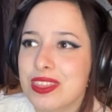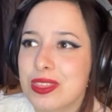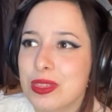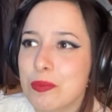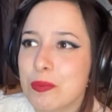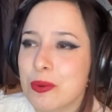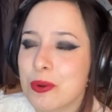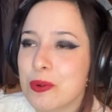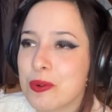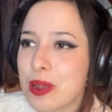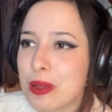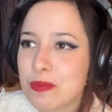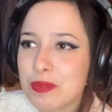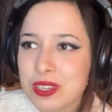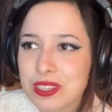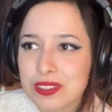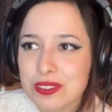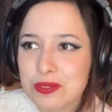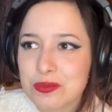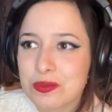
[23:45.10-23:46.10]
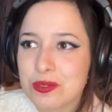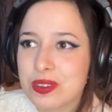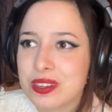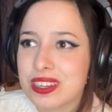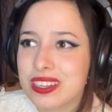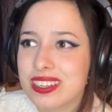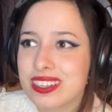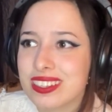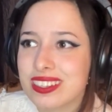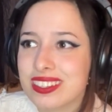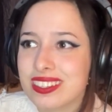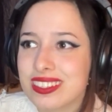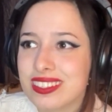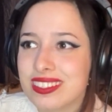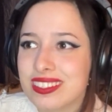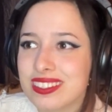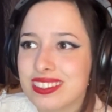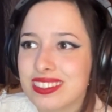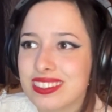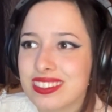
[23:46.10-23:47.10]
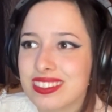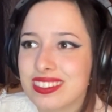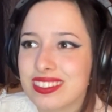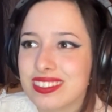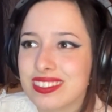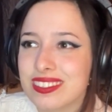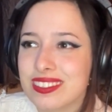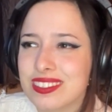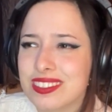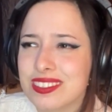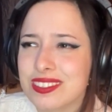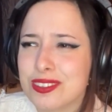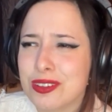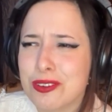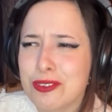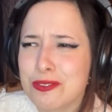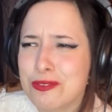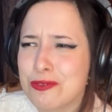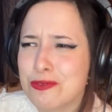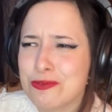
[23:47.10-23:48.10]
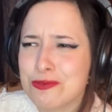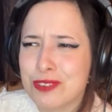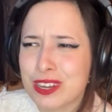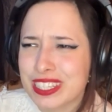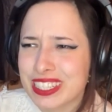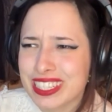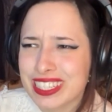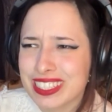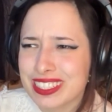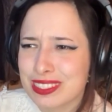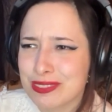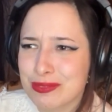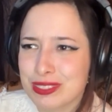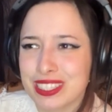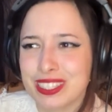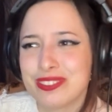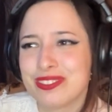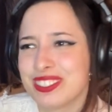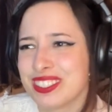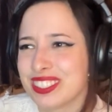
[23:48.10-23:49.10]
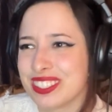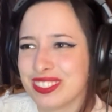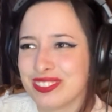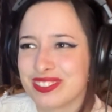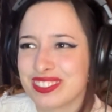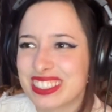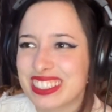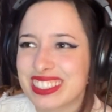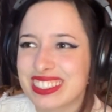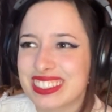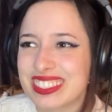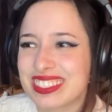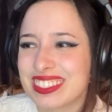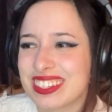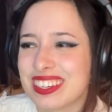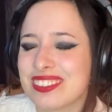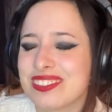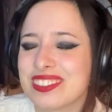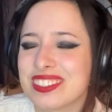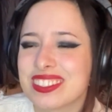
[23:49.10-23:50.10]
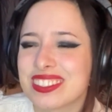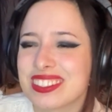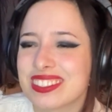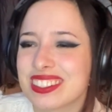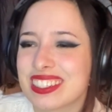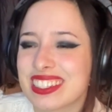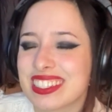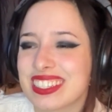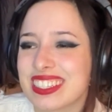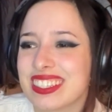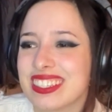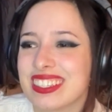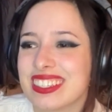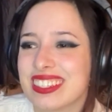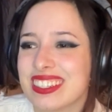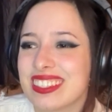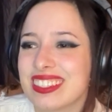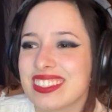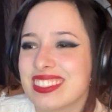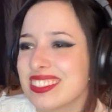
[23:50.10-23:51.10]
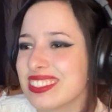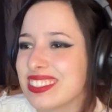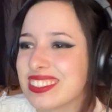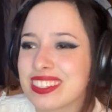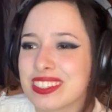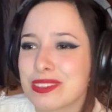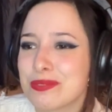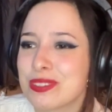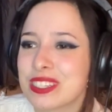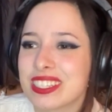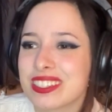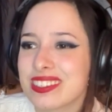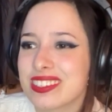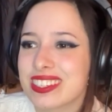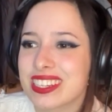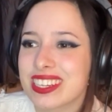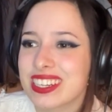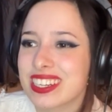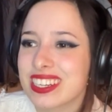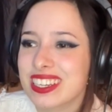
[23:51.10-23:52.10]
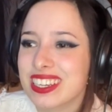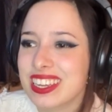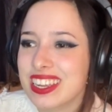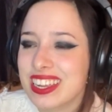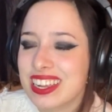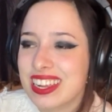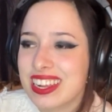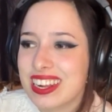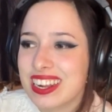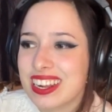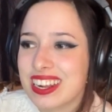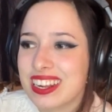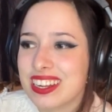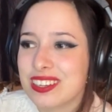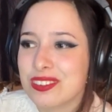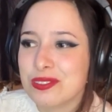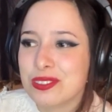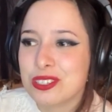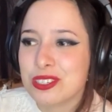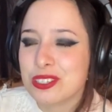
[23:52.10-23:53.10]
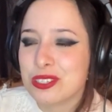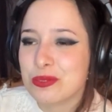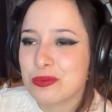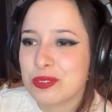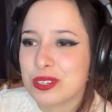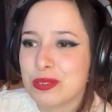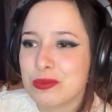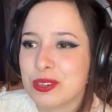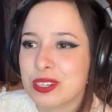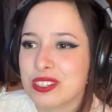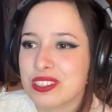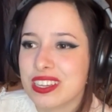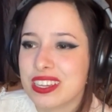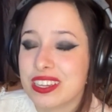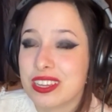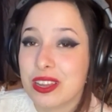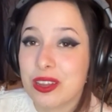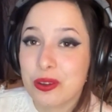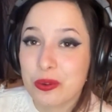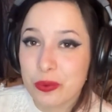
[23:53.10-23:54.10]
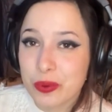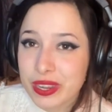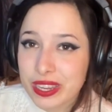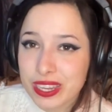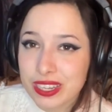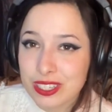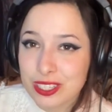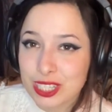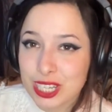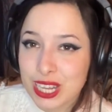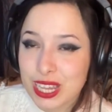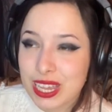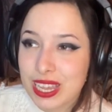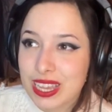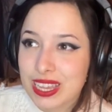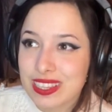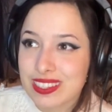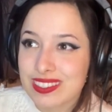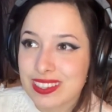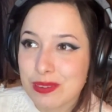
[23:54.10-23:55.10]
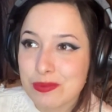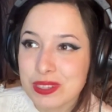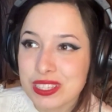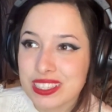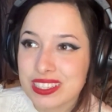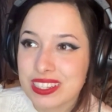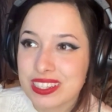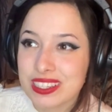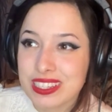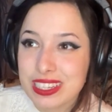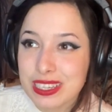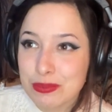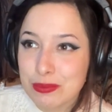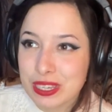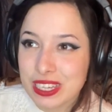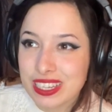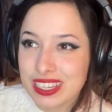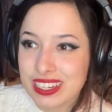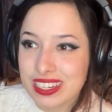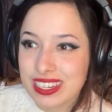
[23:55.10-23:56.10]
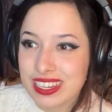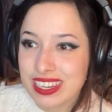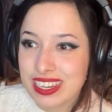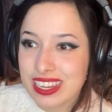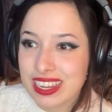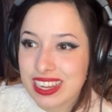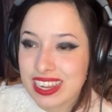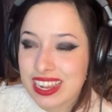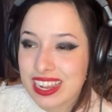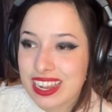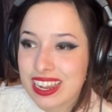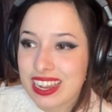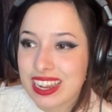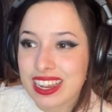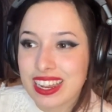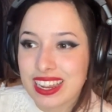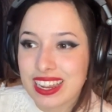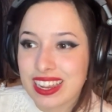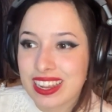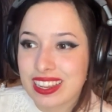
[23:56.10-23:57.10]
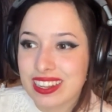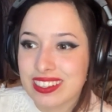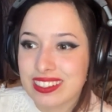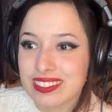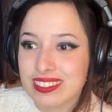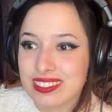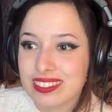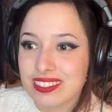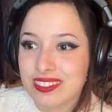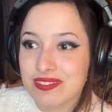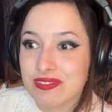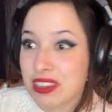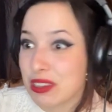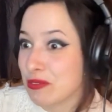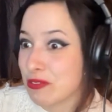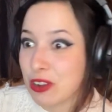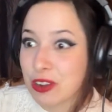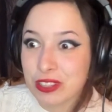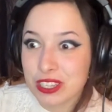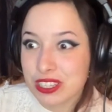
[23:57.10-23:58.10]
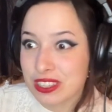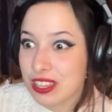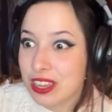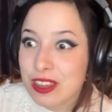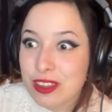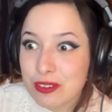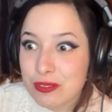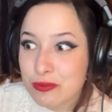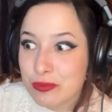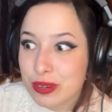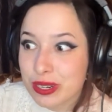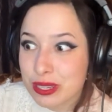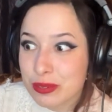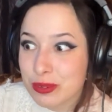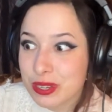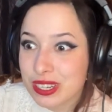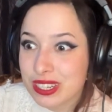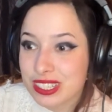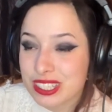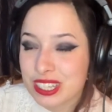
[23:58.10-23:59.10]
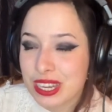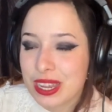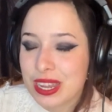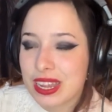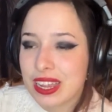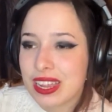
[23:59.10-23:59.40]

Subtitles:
the premise was so funny to me for some reason that I was just like, this is gonna be entertaining. And it was just pretty much like a witch summons a demon and they fall in love, pretty much.